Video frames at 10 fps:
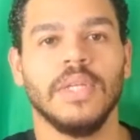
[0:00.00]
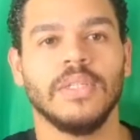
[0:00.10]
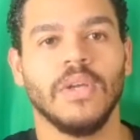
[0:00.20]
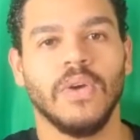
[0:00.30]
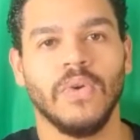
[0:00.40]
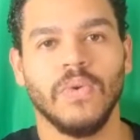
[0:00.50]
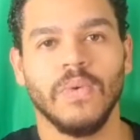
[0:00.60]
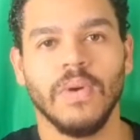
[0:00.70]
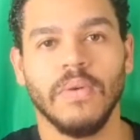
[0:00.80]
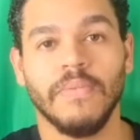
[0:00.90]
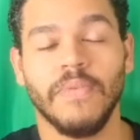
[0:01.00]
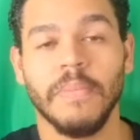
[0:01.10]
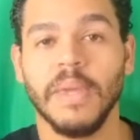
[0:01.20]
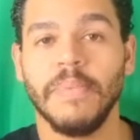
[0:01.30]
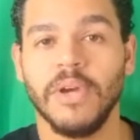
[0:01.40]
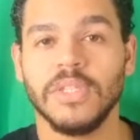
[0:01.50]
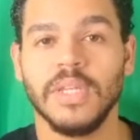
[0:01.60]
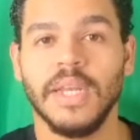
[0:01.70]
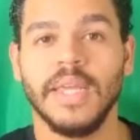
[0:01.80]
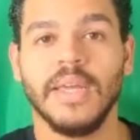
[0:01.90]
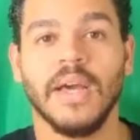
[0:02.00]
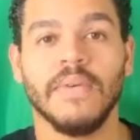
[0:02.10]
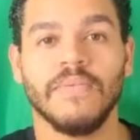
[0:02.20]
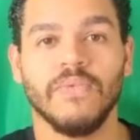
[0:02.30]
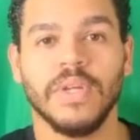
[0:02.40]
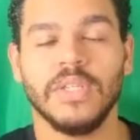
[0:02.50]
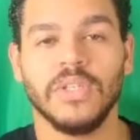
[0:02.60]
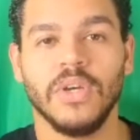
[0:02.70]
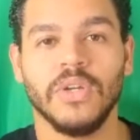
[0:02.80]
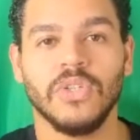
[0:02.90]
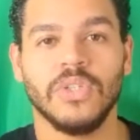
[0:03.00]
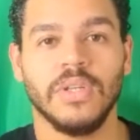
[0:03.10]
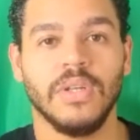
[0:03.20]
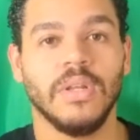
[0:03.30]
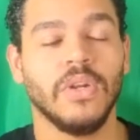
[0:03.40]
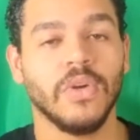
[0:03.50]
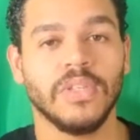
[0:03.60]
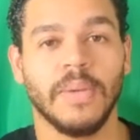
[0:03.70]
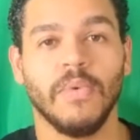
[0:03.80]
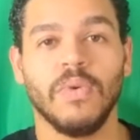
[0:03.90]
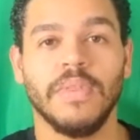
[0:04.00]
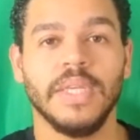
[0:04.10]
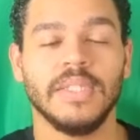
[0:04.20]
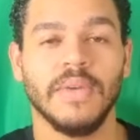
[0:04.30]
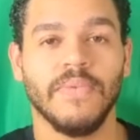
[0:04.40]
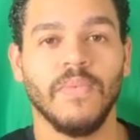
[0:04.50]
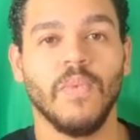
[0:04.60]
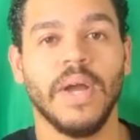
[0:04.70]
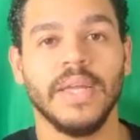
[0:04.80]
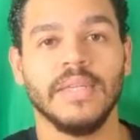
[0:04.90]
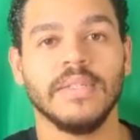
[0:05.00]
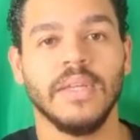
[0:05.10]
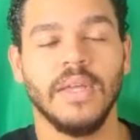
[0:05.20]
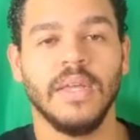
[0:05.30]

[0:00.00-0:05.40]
So for me personally, I've researched and looked up all of these different ways